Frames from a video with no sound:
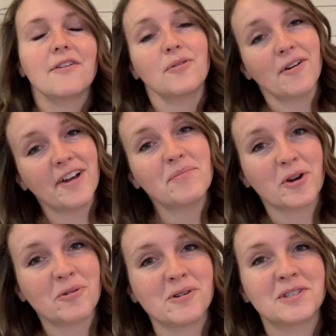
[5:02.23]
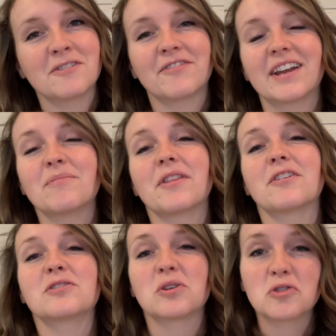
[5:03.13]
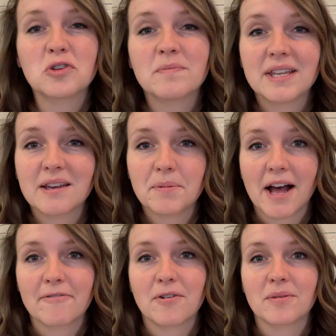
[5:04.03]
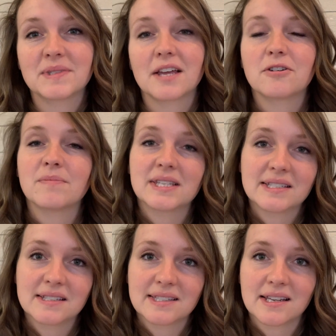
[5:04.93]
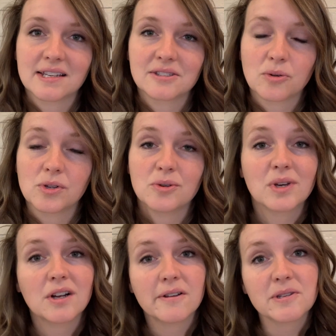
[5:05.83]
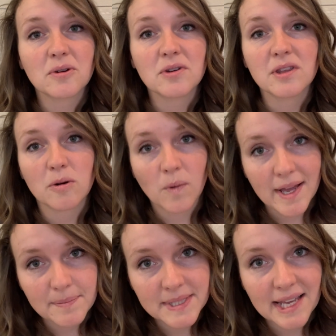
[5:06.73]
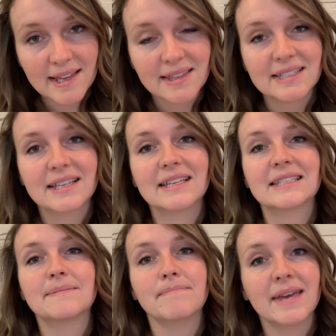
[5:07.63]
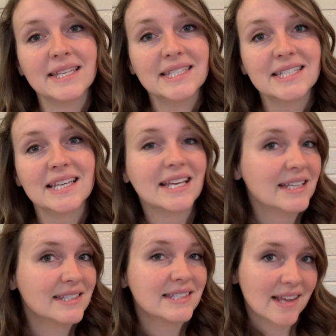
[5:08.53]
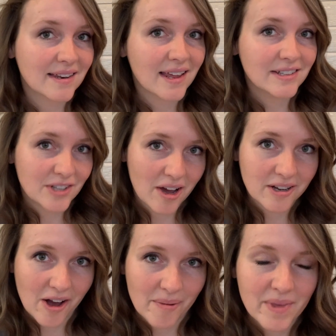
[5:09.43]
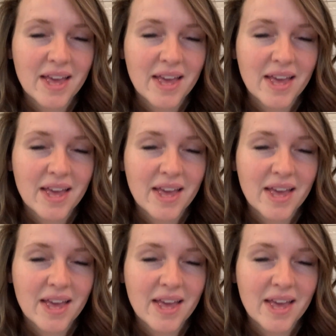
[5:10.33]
If you want to find more quotes, you can find them on their social media platforms under Missed in Sunday School. You can also go to their website that is missedinsunday.com.